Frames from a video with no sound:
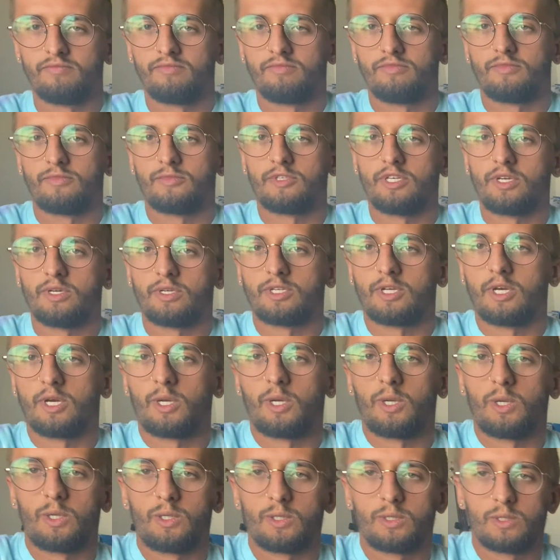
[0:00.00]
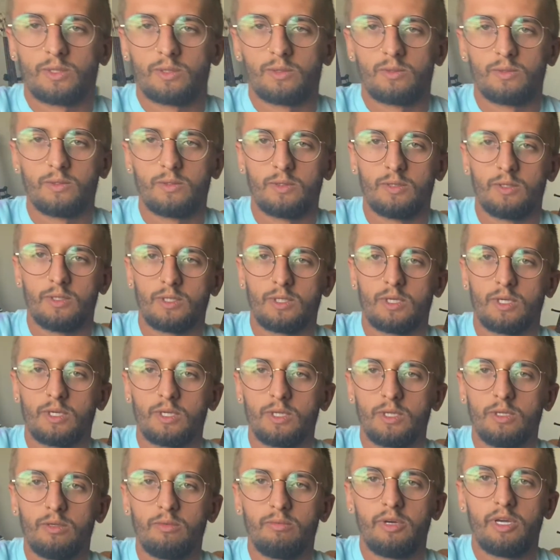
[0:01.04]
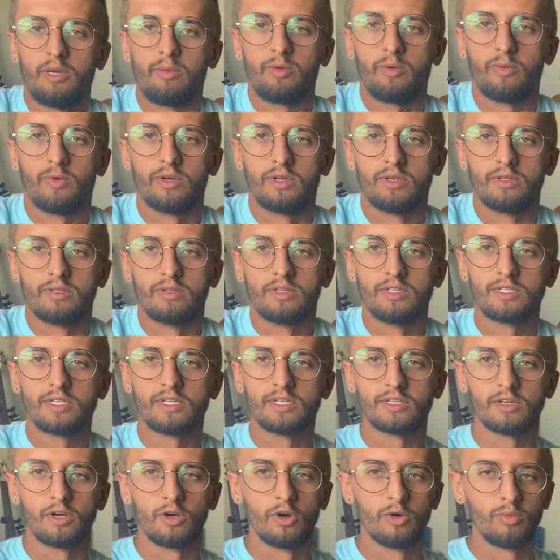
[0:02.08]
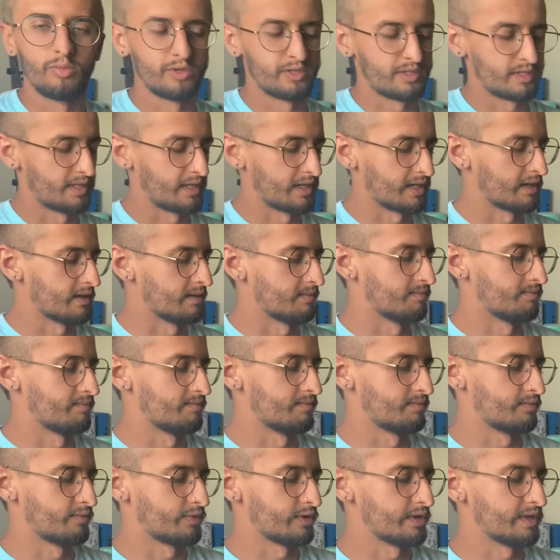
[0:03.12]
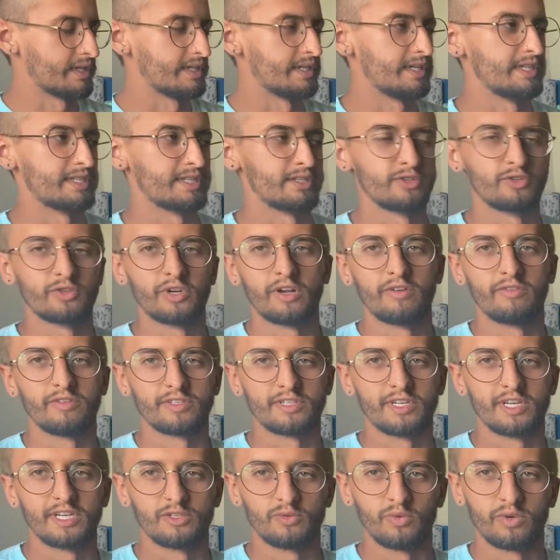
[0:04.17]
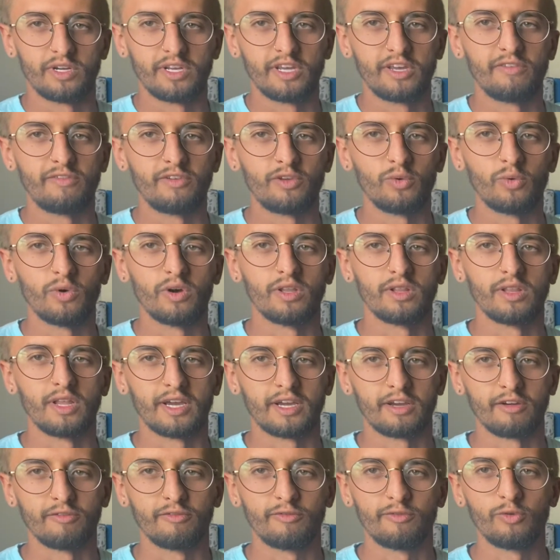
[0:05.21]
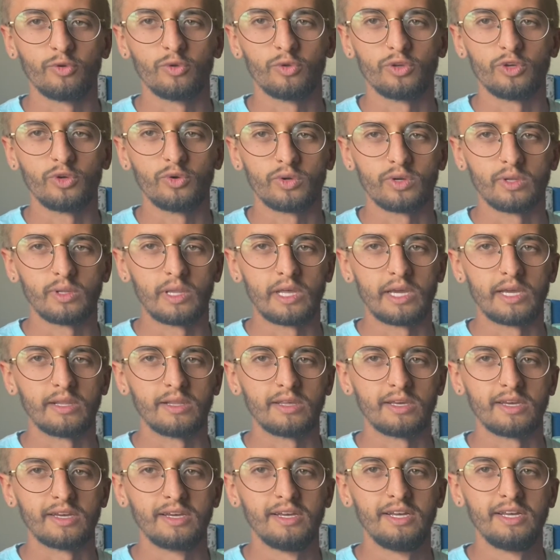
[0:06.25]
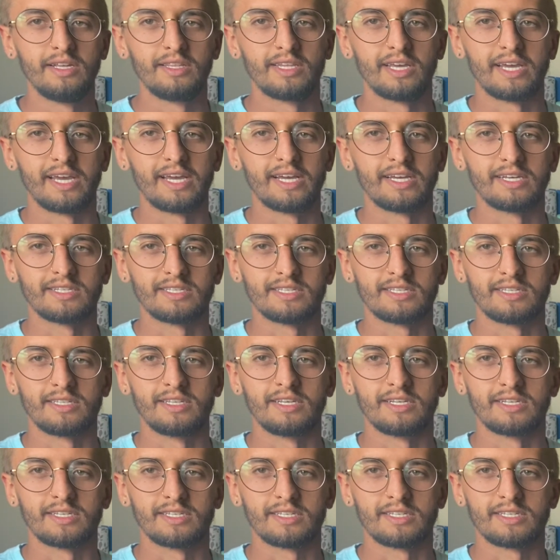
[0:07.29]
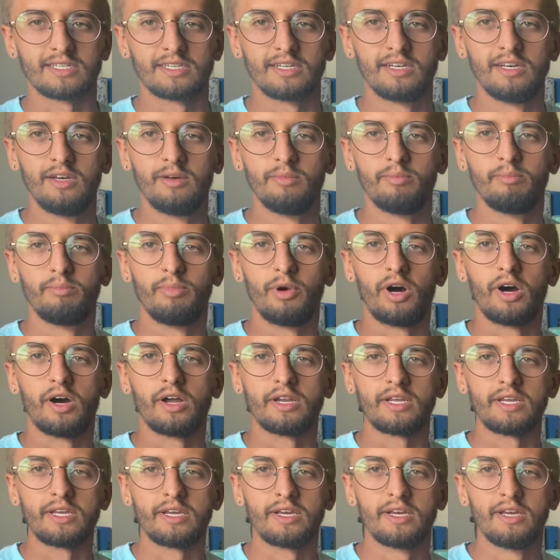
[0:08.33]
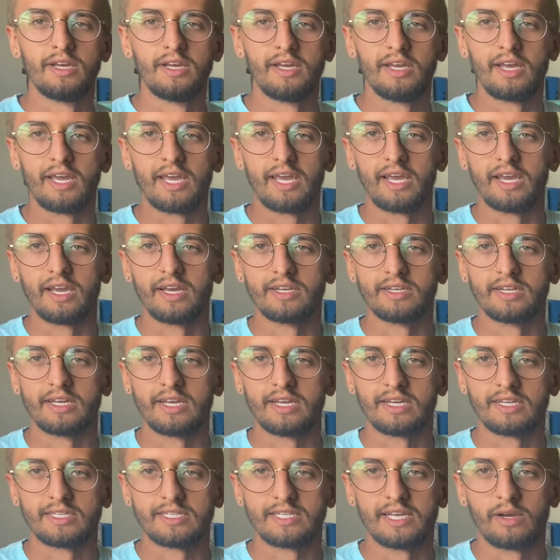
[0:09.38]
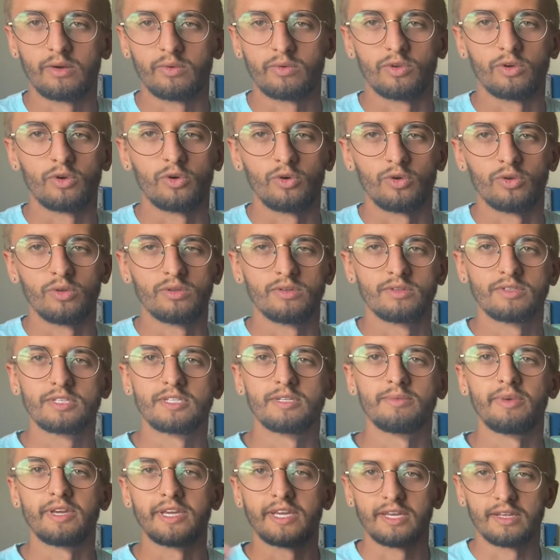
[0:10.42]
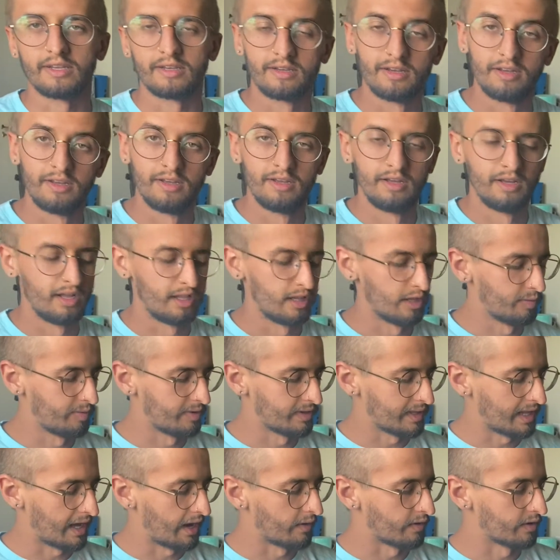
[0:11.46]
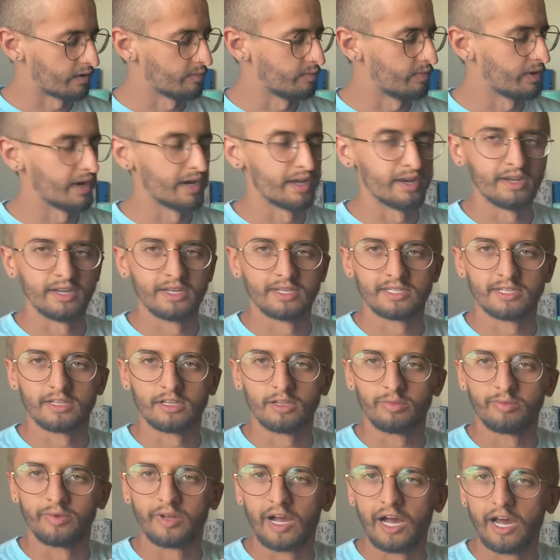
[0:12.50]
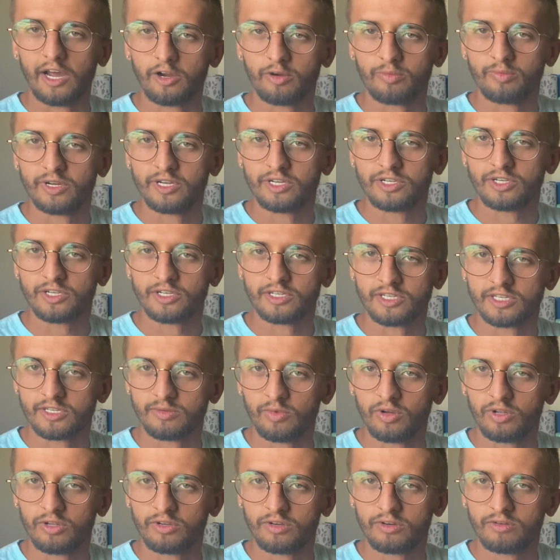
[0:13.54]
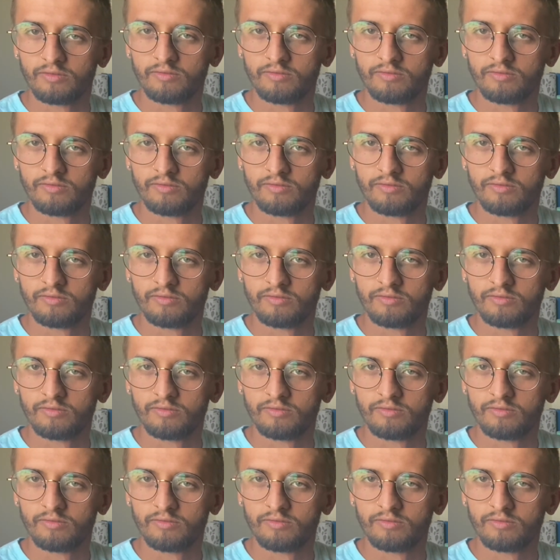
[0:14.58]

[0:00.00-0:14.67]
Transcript: see how tiny it is? It's like a little baby one. This is almost like a pretty decent travel size one if you want like a full ukulele that has this body and a sound hole to make it a little bit louder, but it's a little bit higher pitch because it's smaller